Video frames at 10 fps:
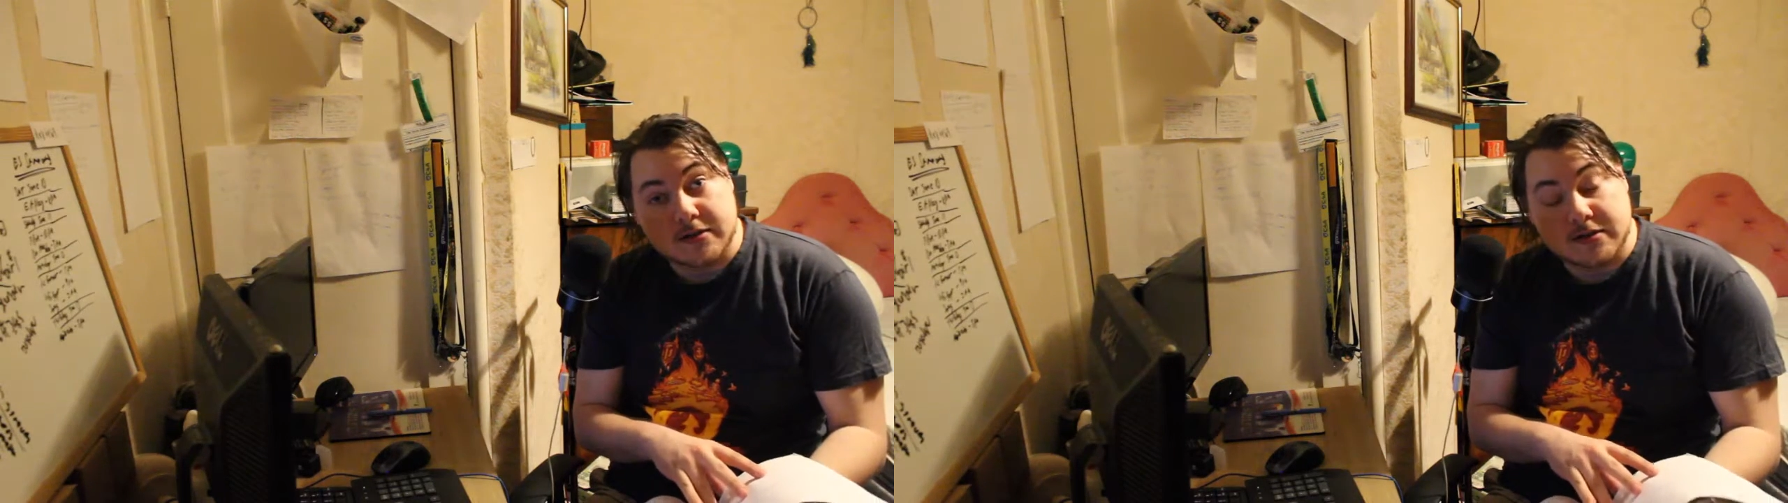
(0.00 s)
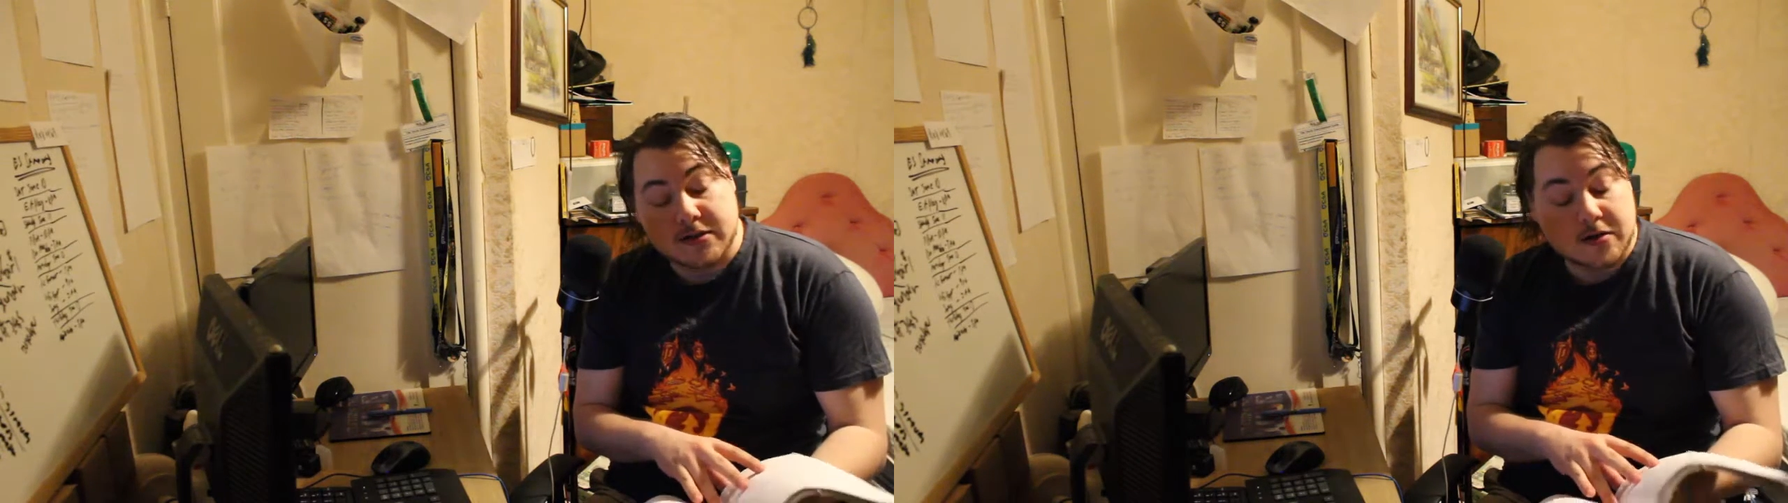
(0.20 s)

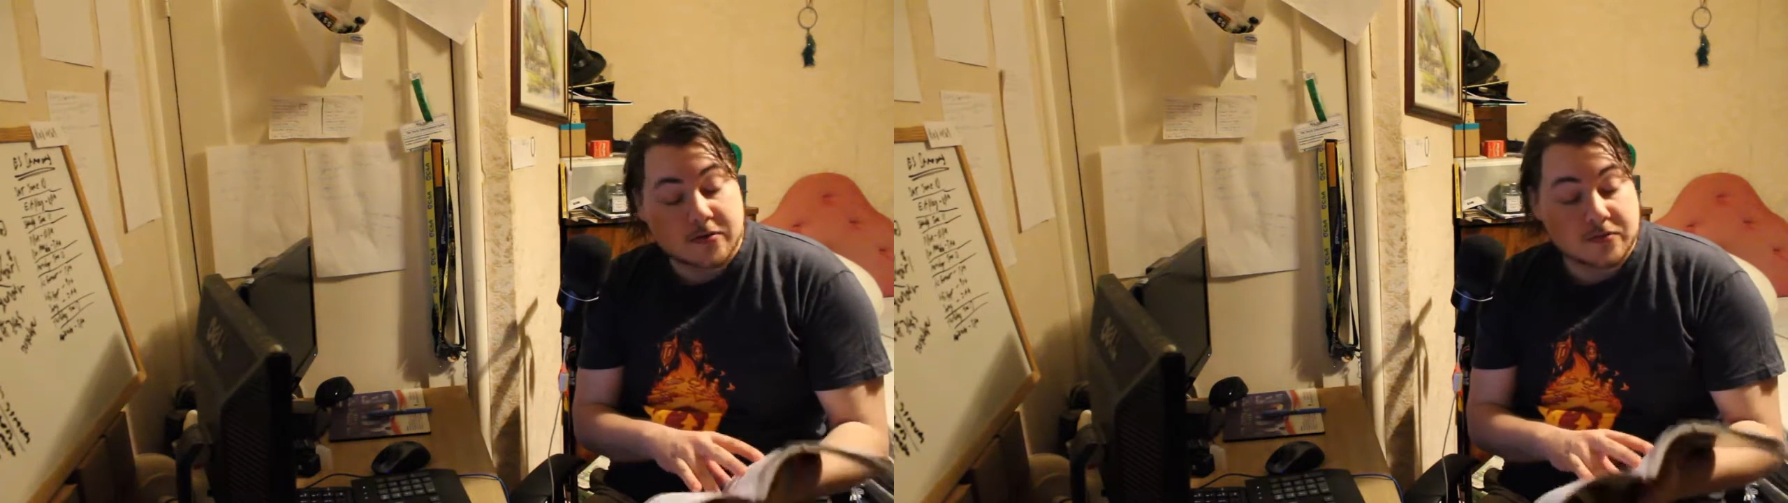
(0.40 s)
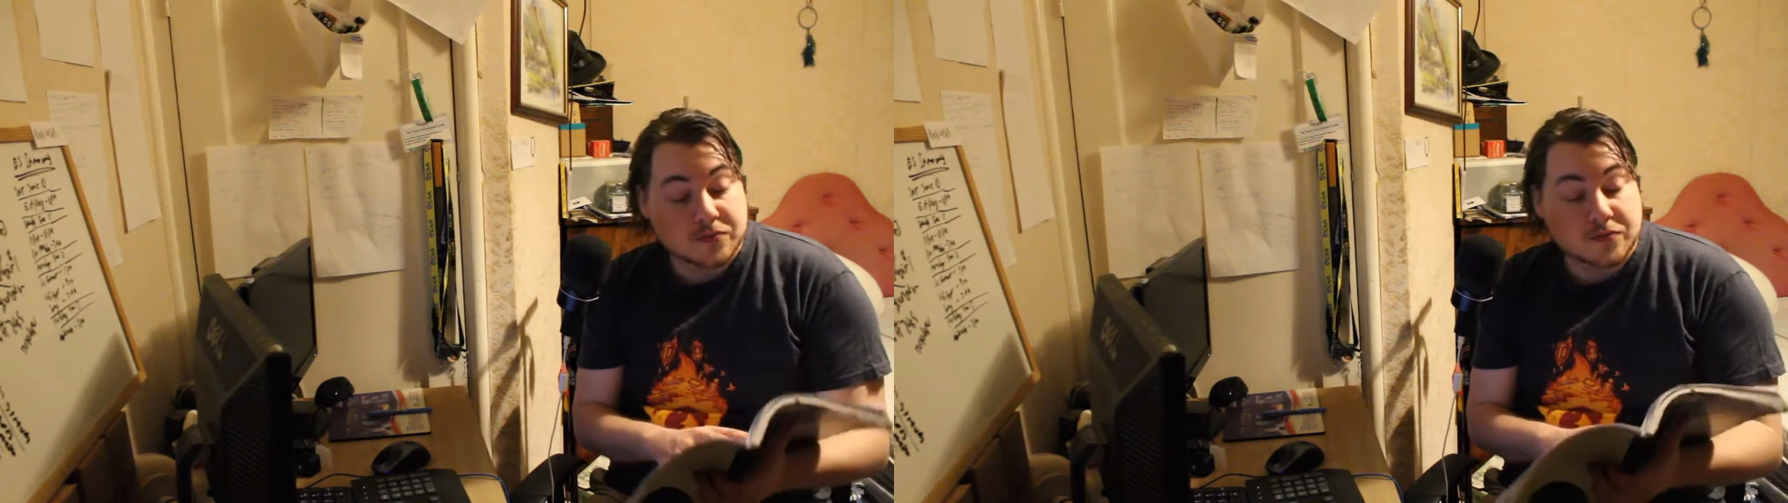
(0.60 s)

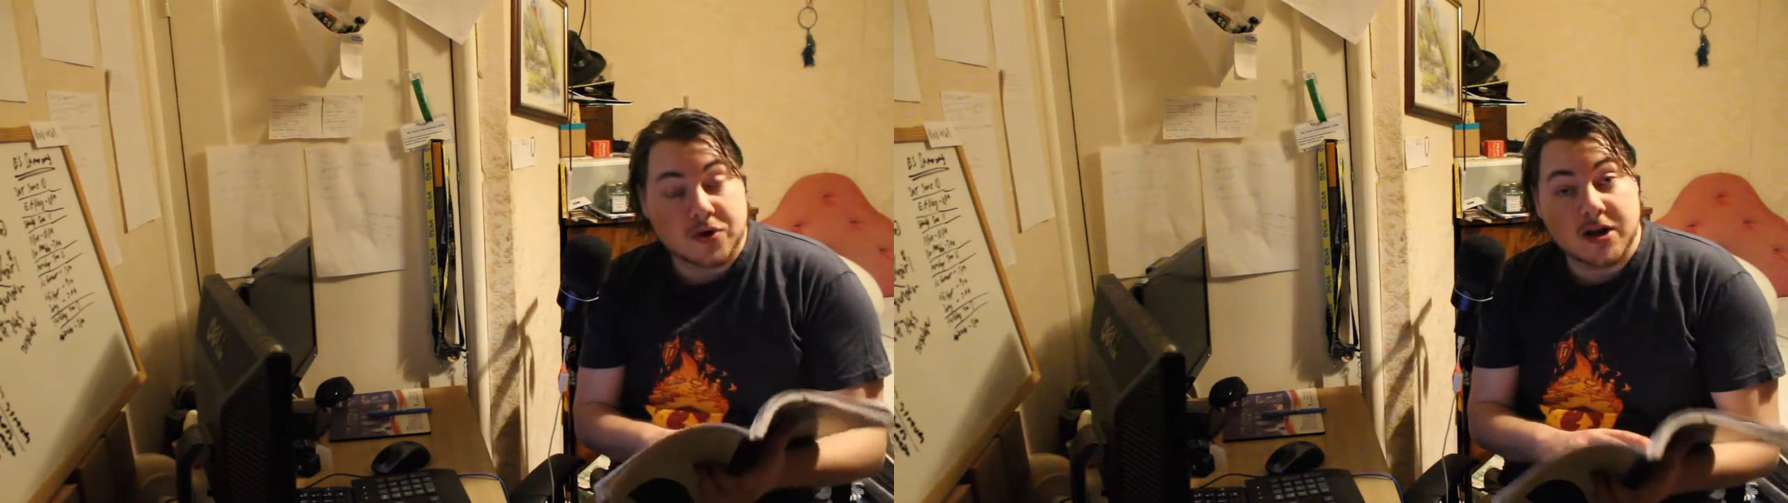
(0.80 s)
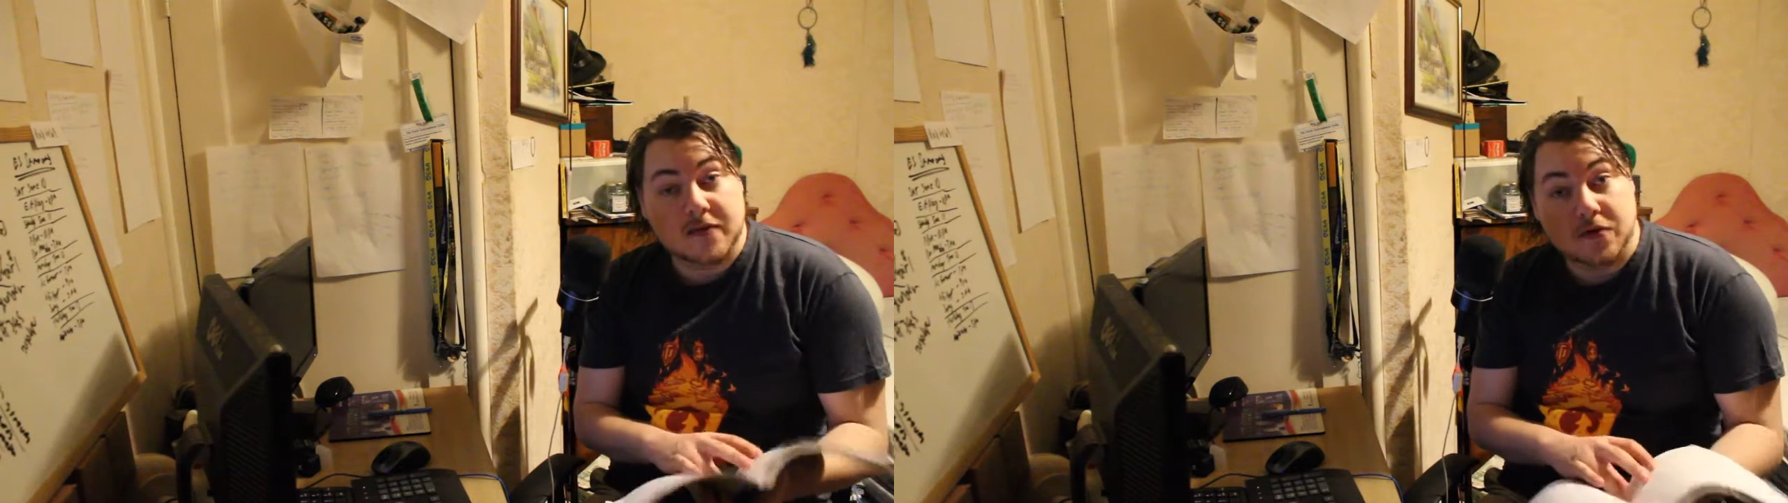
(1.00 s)
so
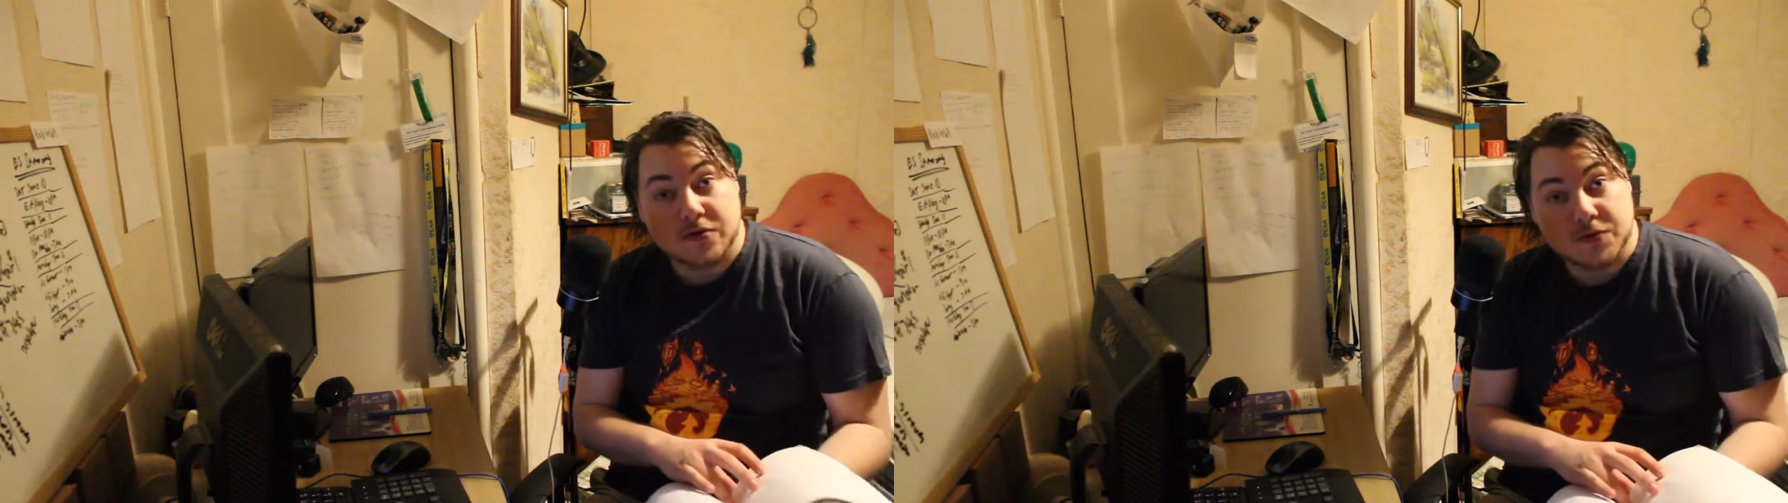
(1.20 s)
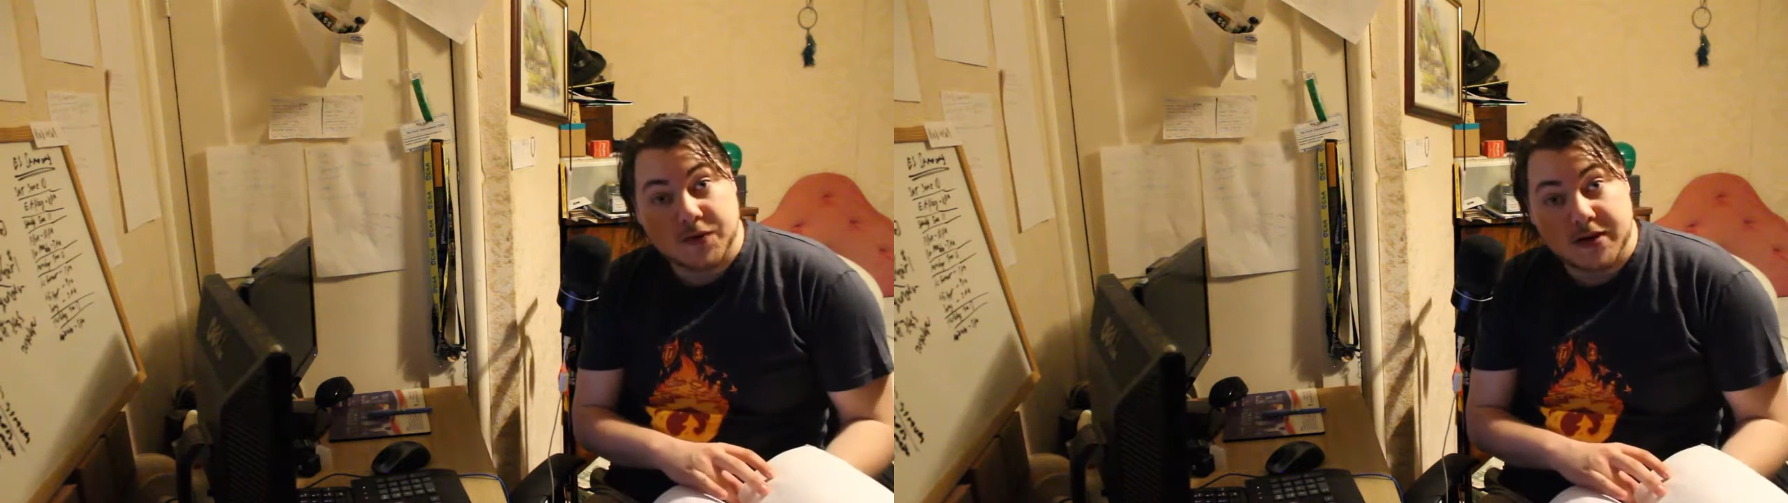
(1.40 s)
won't have
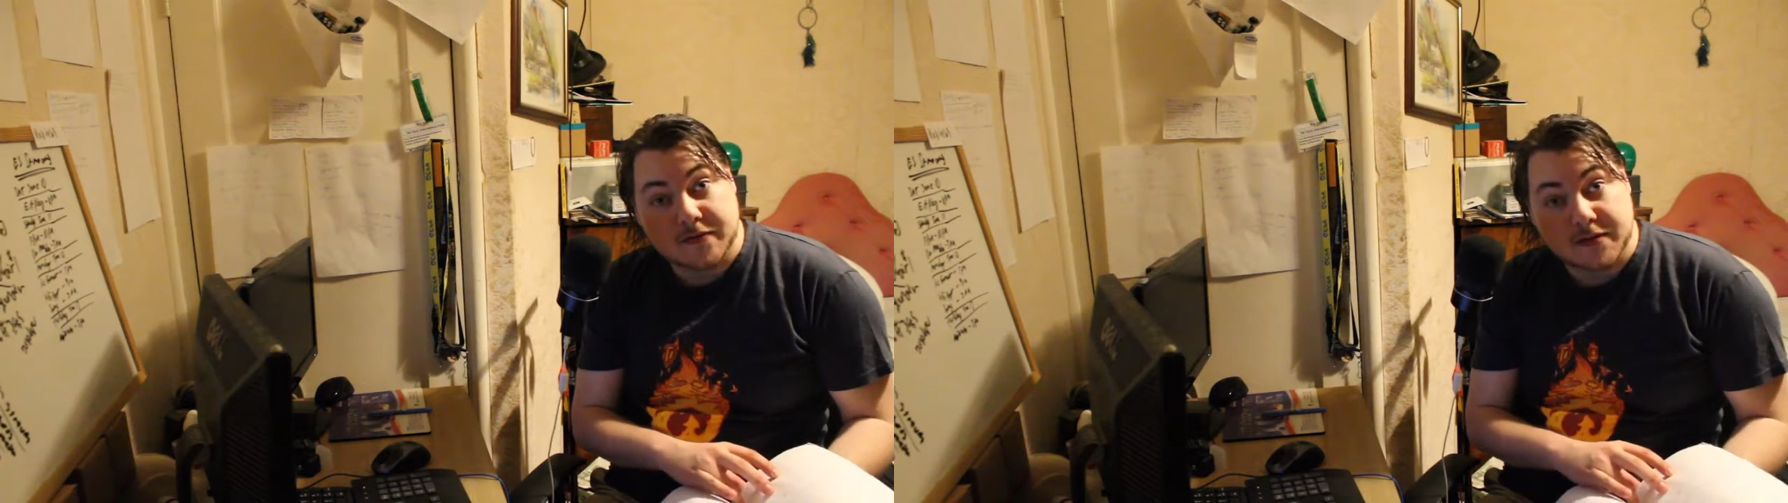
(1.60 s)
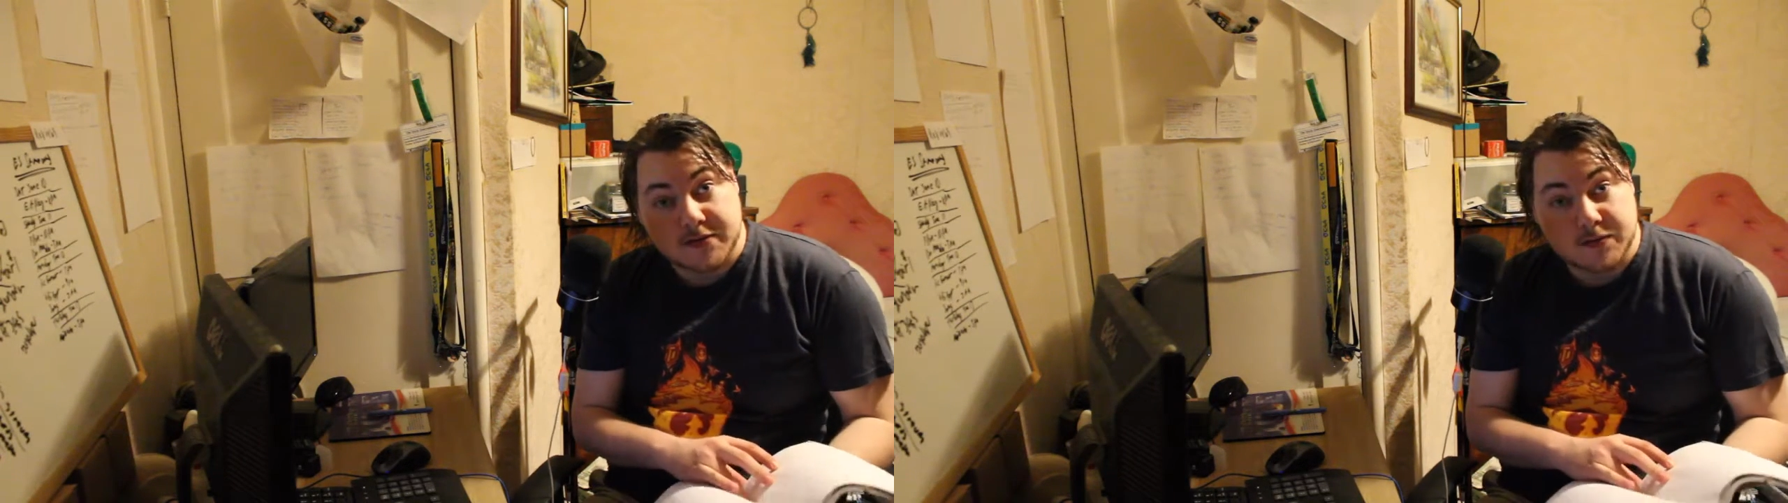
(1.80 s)
long to wait
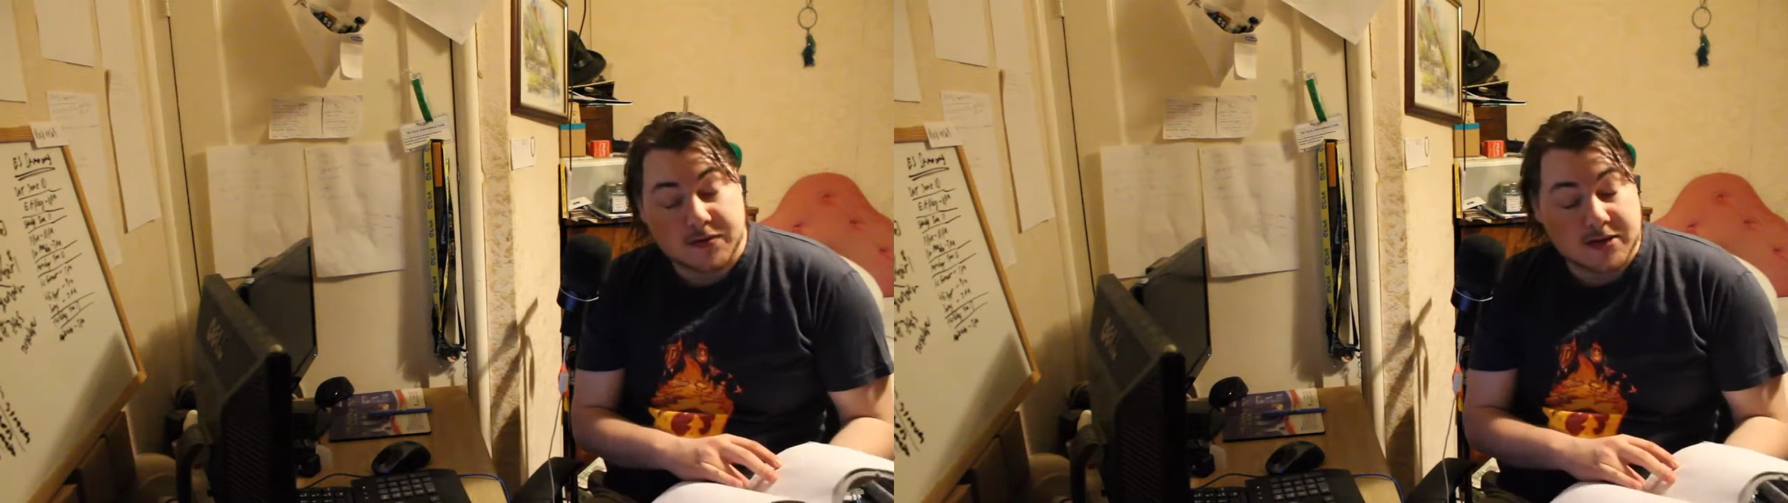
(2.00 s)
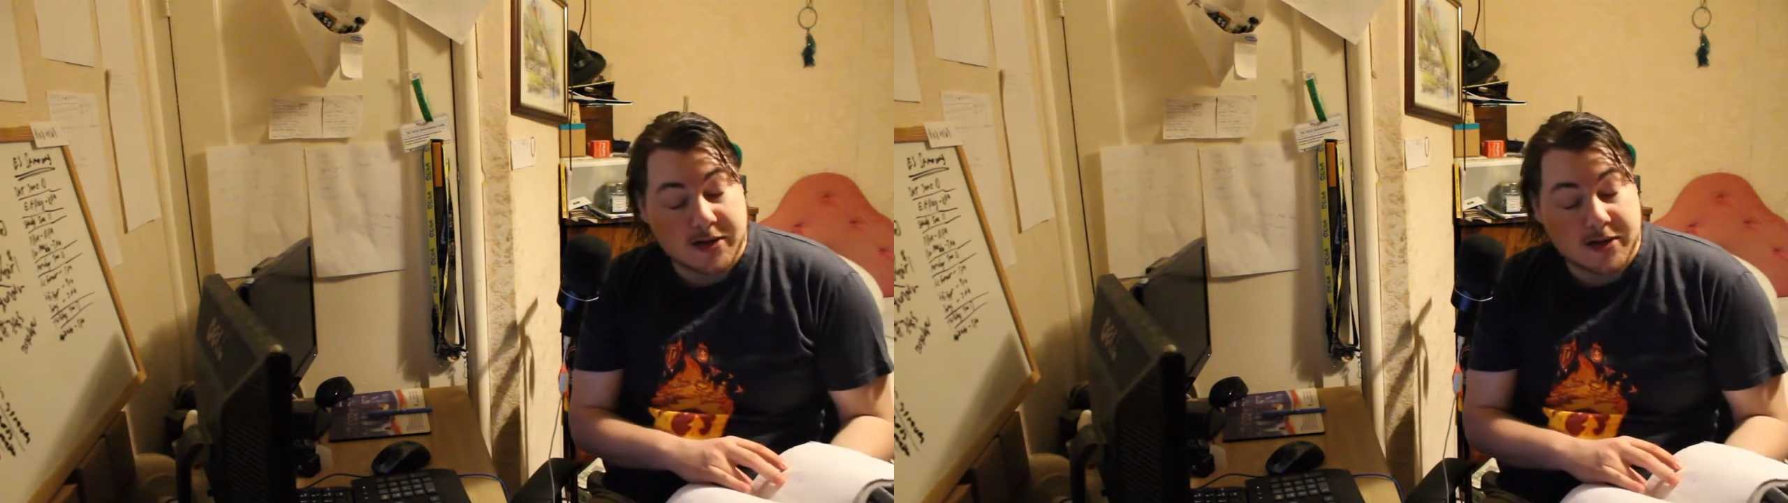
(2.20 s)
for that one.